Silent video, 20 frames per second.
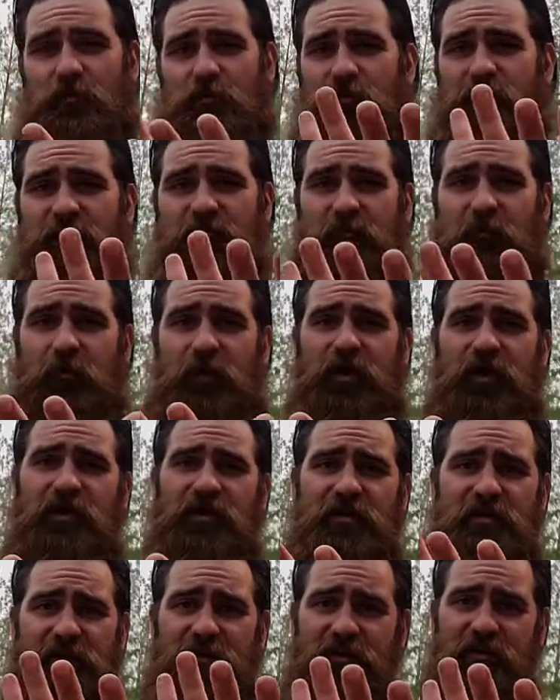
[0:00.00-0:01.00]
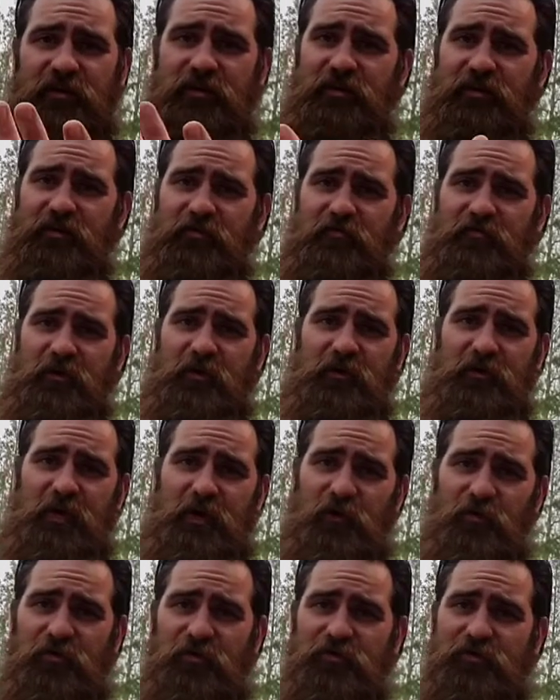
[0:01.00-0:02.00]
was great, and it felt
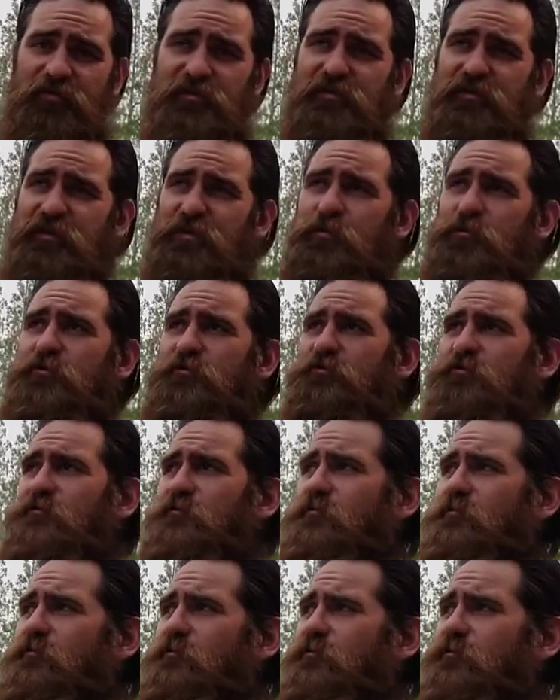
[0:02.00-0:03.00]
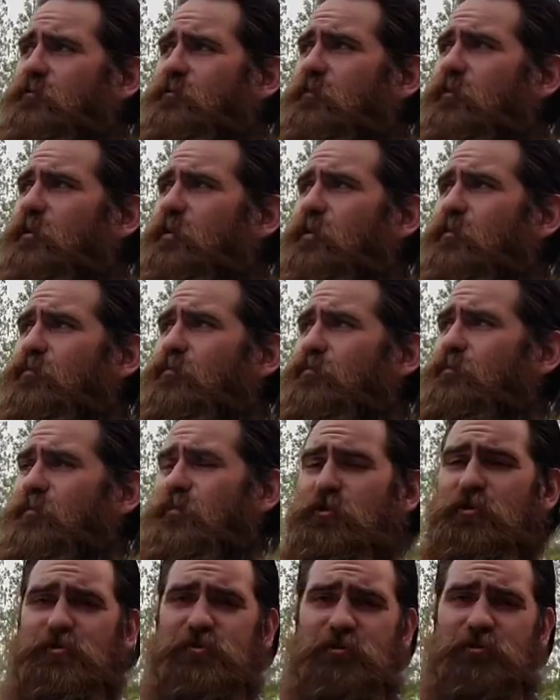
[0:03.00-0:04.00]
healthy. It was
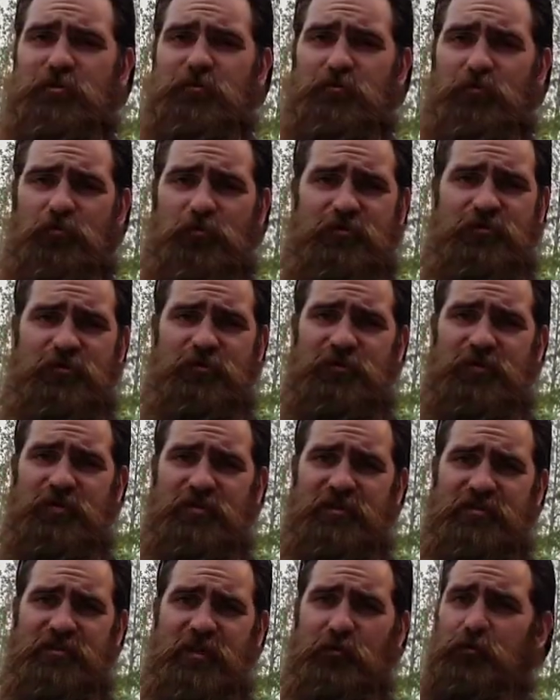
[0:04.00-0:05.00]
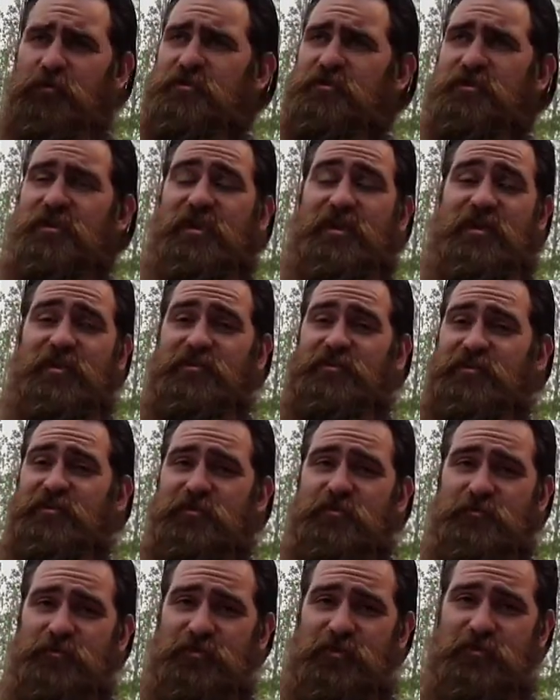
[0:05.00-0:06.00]
nurtured, moisturized. I wasn't
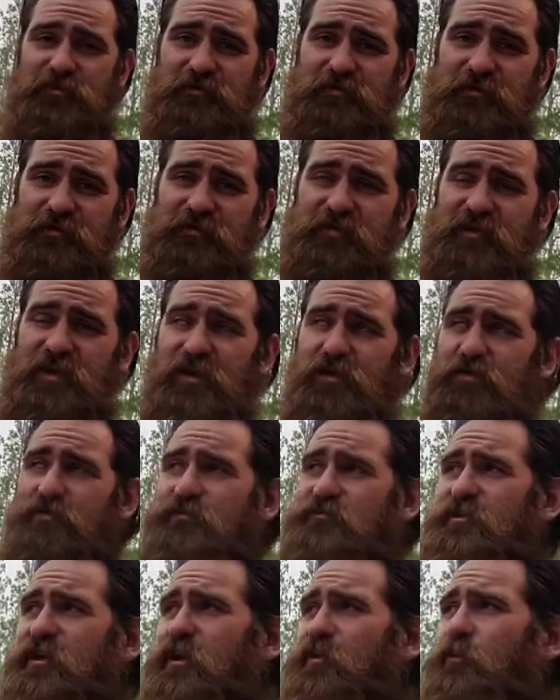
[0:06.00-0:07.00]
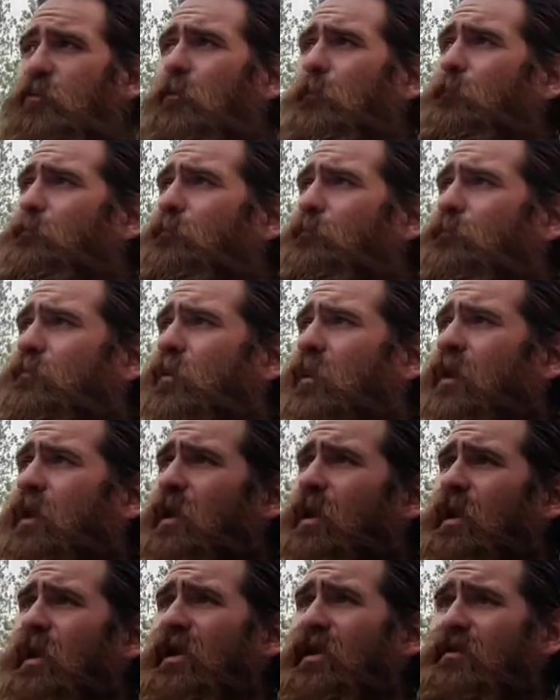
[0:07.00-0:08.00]
itchy when I was getting out of the shower.
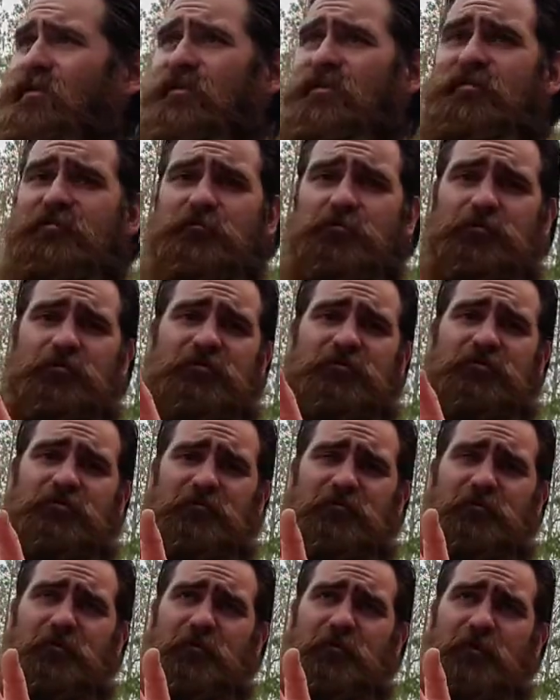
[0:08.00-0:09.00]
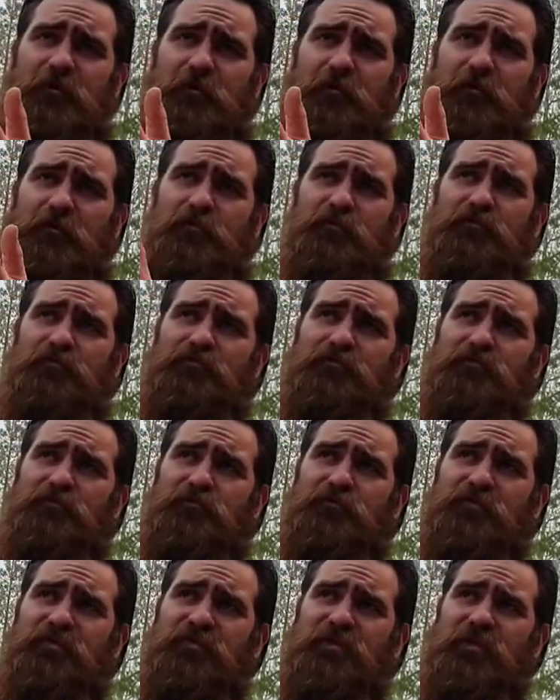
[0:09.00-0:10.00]
And this was
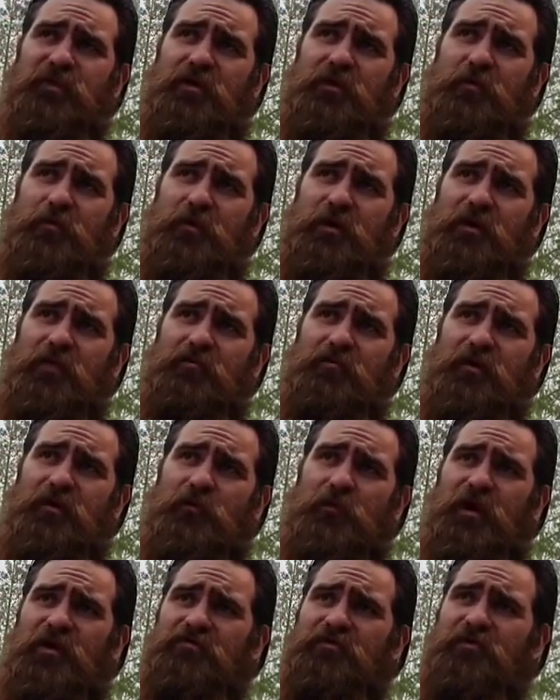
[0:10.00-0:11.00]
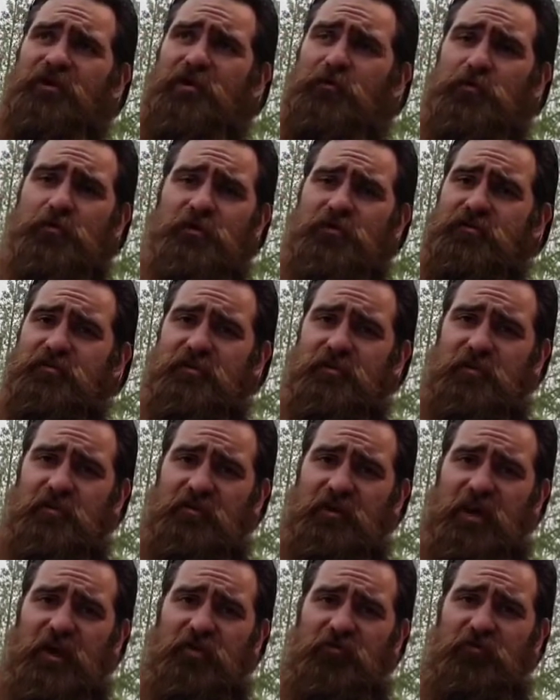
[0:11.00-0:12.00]
when my wife and I were living in
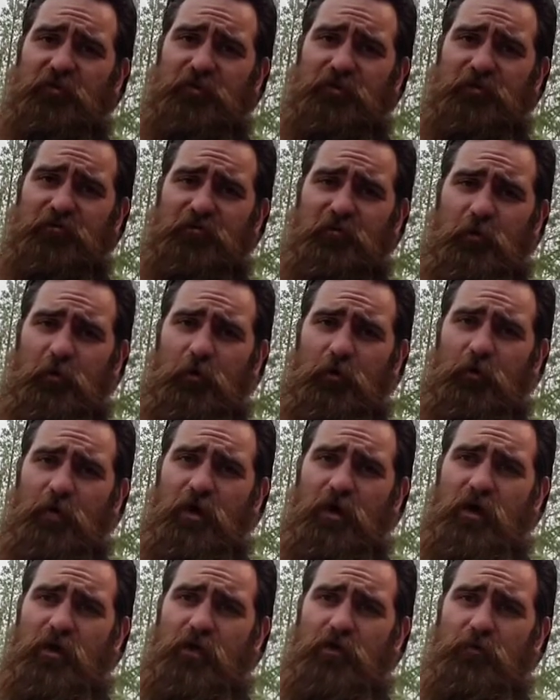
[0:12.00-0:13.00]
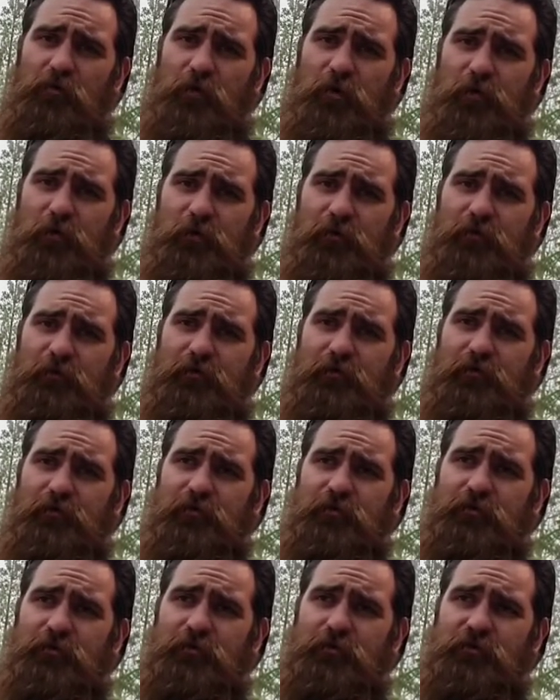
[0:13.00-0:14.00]
California for a while, and we were,
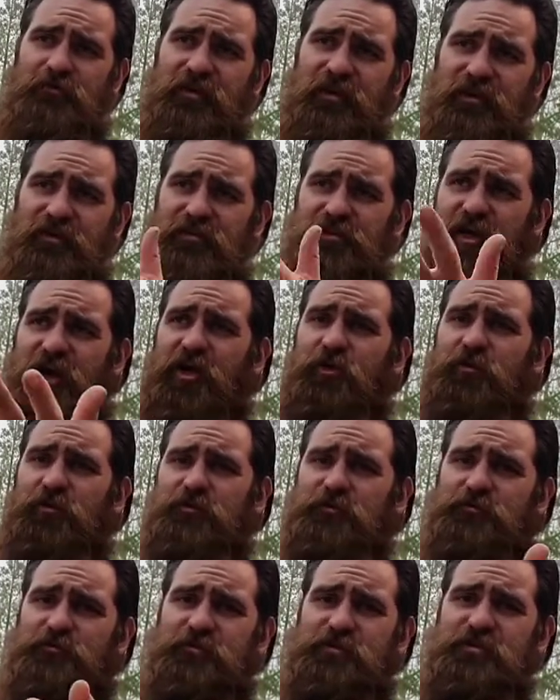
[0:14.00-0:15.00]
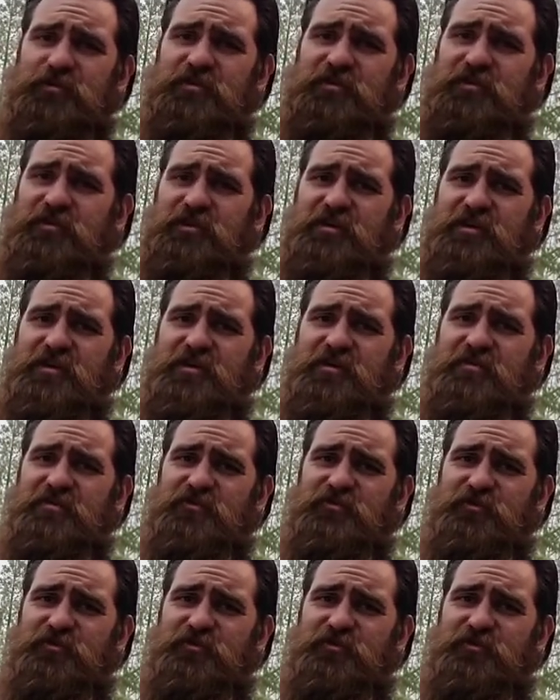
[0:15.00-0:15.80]
taking showers with the